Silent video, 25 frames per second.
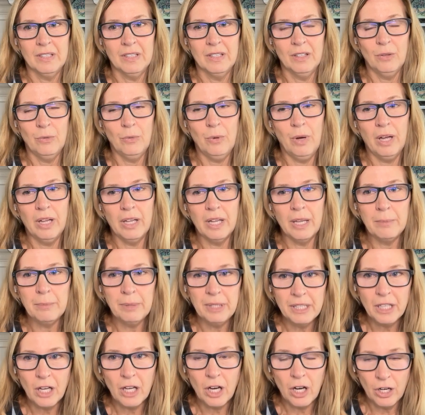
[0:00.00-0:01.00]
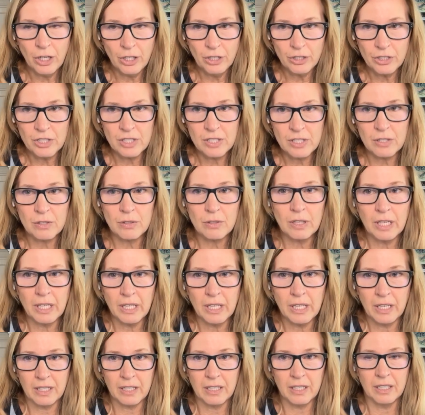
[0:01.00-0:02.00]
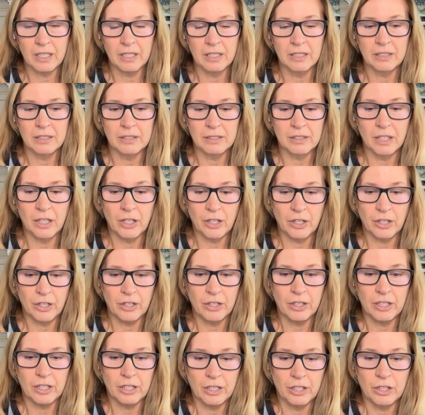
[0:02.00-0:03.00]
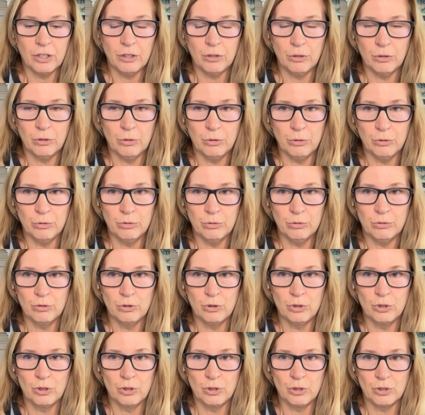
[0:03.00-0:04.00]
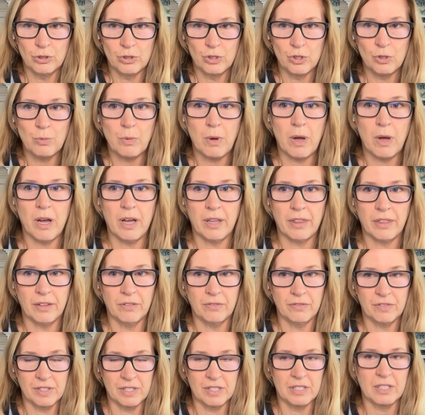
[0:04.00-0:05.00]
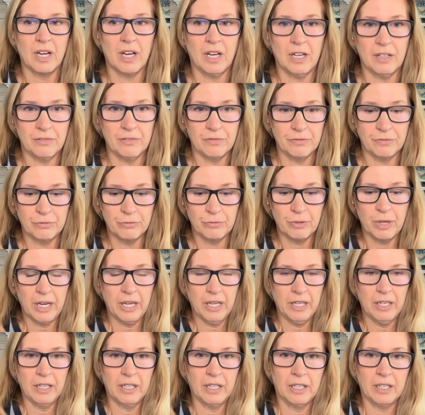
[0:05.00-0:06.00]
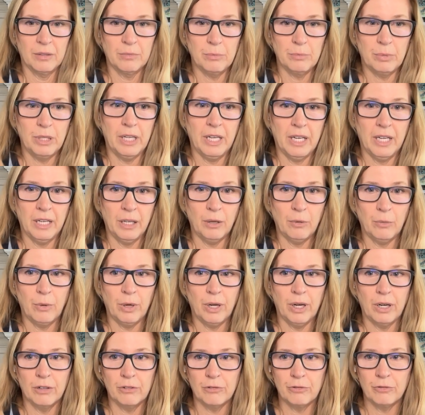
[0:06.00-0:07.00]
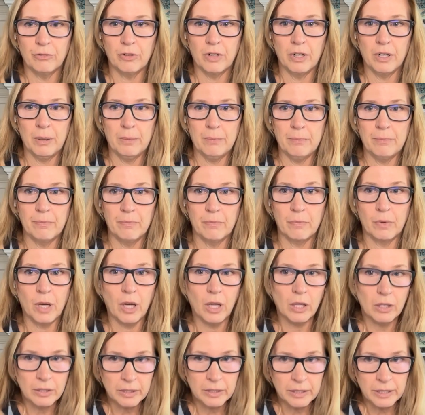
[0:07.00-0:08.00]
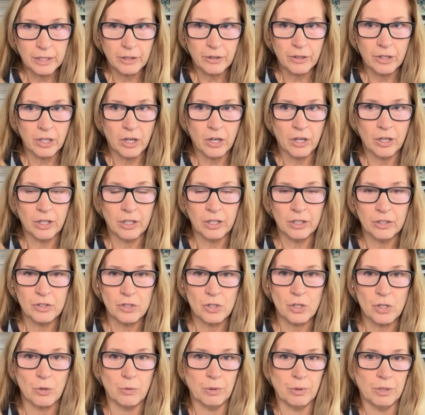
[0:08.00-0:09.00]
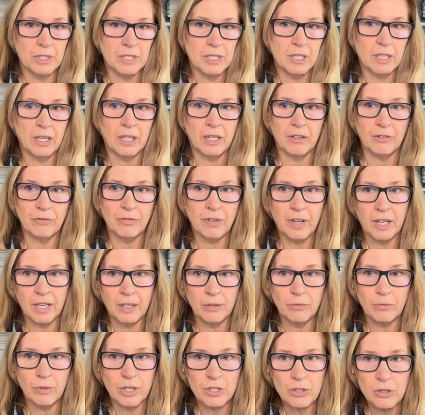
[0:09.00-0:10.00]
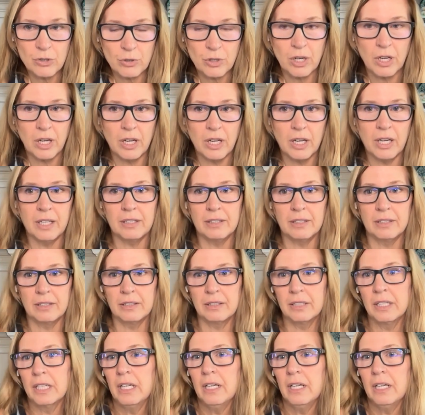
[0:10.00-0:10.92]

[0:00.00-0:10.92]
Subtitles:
Well, I mean, the arts are a huge swath of stuff, right? It can be anywhere from culinary arts, going to like a fine restaurant and